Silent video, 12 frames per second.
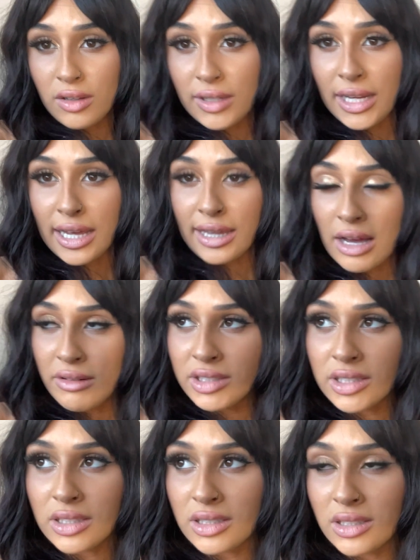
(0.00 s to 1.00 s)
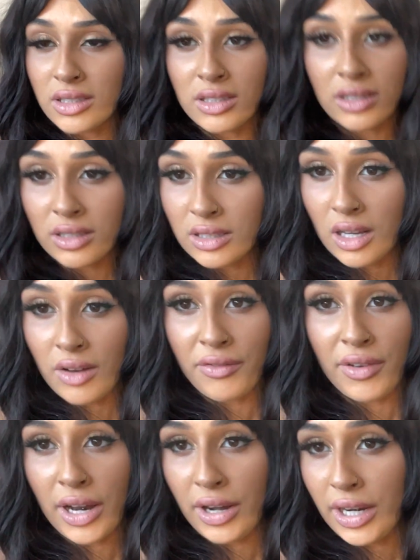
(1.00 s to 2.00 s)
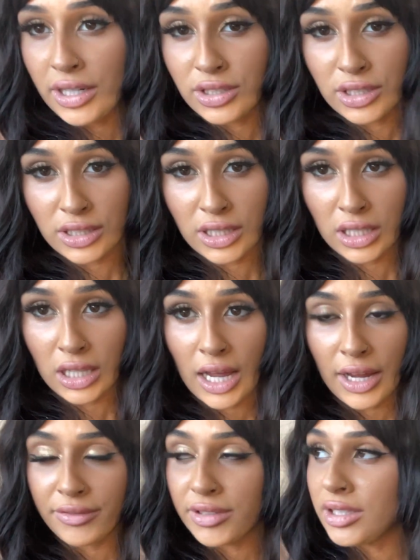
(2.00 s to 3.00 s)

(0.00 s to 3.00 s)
yeah, that was a very interesting live.